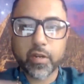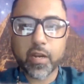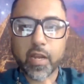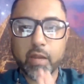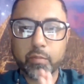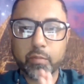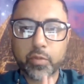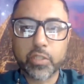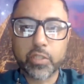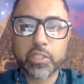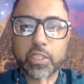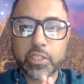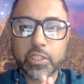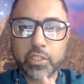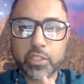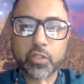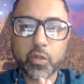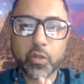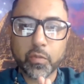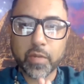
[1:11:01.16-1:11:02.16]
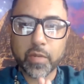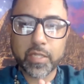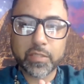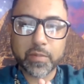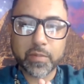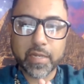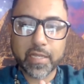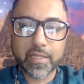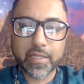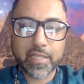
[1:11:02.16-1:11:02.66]
I appreciate you so much,
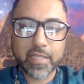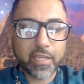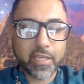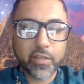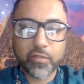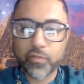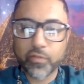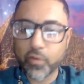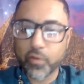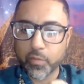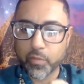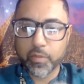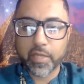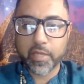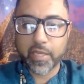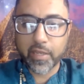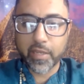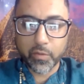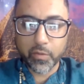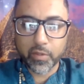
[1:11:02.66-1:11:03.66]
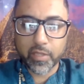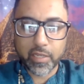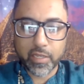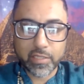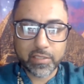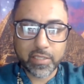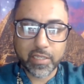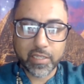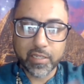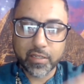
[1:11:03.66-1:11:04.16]
man. Thank you for being here with
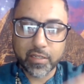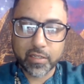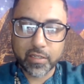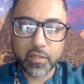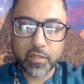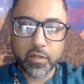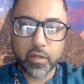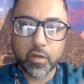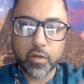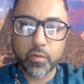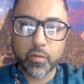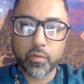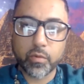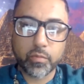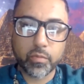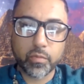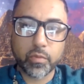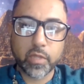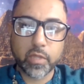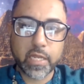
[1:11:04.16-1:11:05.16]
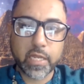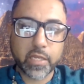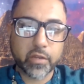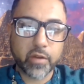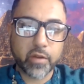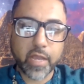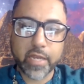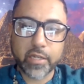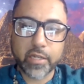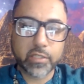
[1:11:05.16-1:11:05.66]
us and, lending
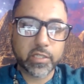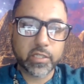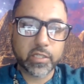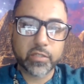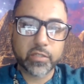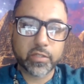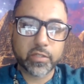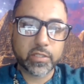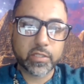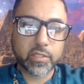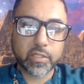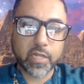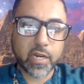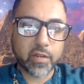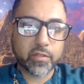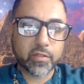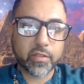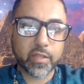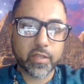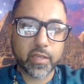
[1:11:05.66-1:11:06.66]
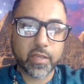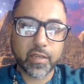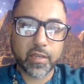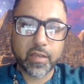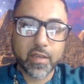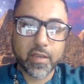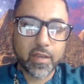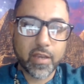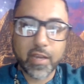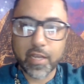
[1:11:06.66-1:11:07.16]
your energy to this entire thing.
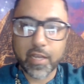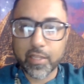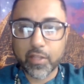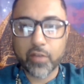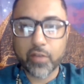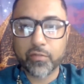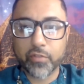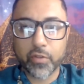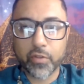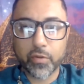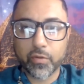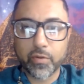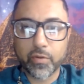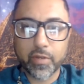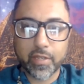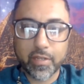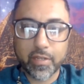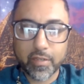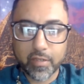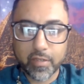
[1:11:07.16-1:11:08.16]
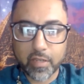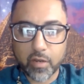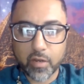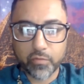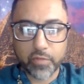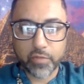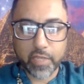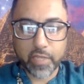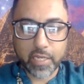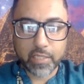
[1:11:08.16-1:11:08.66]
I love you, and
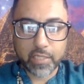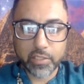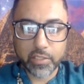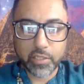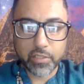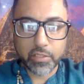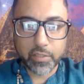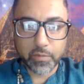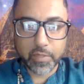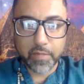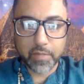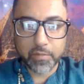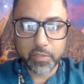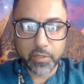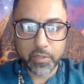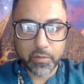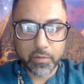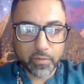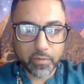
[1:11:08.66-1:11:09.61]
hopefully I get to see you sometime soon.